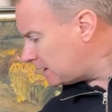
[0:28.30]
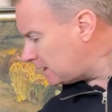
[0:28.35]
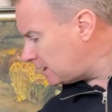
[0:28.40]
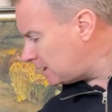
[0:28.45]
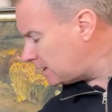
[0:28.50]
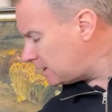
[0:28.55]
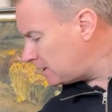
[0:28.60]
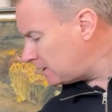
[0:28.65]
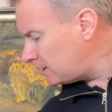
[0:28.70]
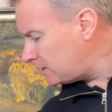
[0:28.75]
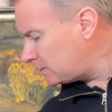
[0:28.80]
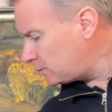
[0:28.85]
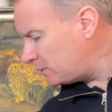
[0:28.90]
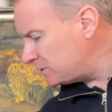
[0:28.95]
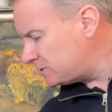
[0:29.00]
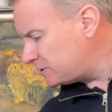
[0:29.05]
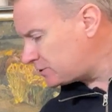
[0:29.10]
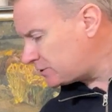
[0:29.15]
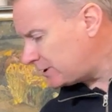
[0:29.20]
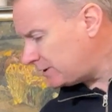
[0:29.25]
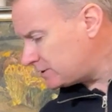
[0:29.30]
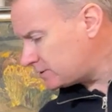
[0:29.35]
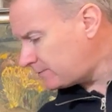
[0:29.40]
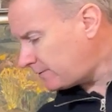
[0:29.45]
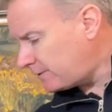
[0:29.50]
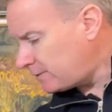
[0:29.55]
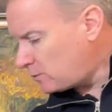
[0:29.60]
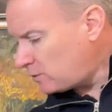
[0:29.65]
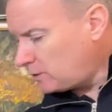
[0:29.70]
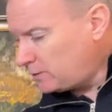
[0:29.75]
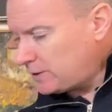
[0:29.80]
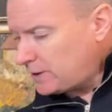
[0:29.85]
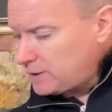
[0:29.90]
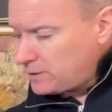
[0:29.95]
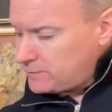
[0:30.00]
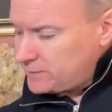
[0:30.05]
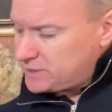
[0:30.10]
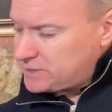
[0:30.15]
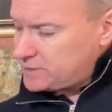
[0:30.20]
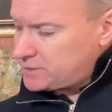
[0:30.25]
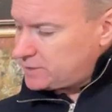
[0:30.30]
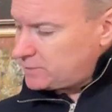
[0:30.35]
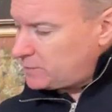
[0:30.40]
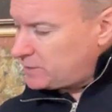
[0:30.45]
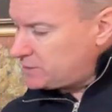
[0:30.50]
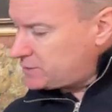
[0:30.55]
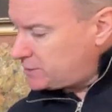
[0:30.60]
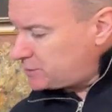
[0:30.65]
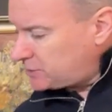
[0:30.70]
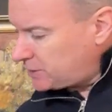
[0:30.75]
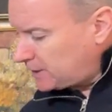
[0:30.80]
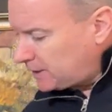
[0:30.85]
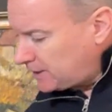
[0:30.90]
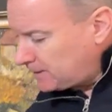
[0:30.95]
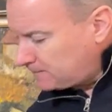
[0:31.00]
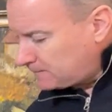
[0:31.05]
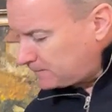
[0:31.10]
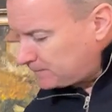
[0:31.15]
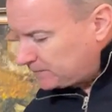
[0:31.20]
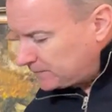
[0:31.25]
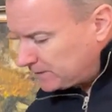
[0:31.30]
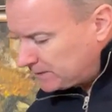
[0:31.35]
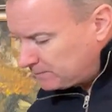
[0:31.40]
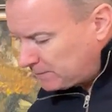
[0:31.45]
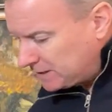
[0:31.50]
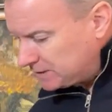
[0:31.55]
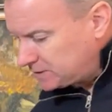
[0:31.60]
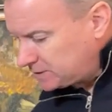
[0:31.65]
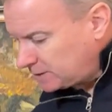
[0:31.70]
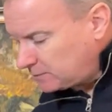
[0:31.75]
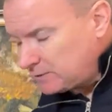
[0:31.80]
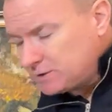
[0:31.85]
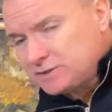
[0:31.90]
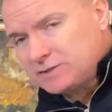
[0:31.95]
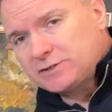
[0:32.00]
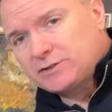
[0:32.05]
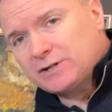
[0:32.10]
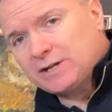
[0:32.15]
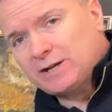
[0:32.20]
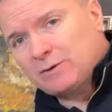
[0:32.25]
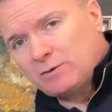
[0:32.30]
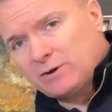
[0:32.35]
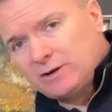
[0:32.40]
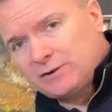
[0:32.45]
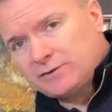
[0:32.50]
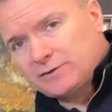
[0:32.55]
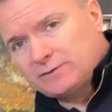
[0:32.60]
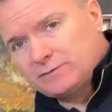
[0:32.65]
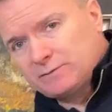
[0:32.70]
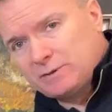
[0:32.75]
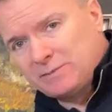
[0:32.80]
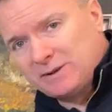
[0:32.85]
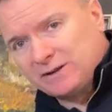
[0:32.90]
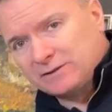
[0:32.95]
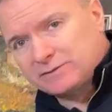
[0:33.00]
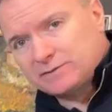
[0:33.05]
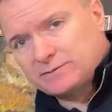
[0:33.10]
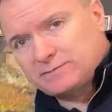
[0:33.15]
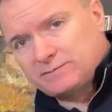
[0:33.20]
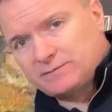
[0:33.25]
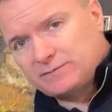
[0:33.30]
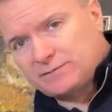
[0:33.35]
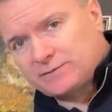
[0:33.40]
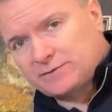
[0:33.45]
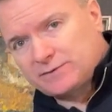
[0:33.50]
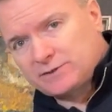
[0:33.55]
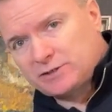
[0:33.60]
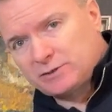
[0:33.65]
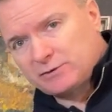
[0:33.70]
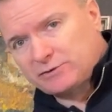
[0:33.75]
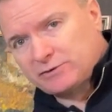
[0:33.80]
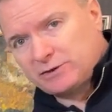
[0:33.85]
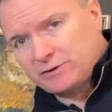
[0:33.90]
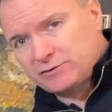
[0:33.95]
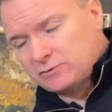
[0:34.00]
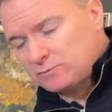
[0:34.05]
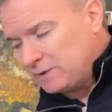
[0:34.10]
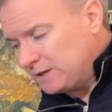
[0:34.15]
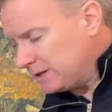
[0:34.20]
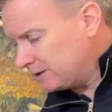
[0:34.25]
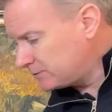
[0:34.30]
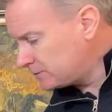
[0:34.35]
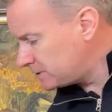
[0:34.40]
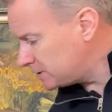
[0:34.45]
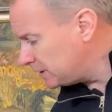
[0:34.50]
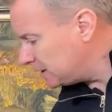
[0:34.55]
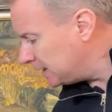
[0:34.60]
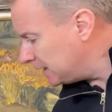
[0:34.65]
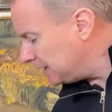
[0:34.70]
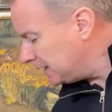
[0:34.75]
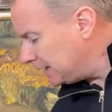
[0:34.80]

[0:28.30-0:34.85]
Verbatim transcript: Uh, the Windsor chair is very well known. This is a Windsor chair, basic Windsor chair worth about two or three hundred pounds.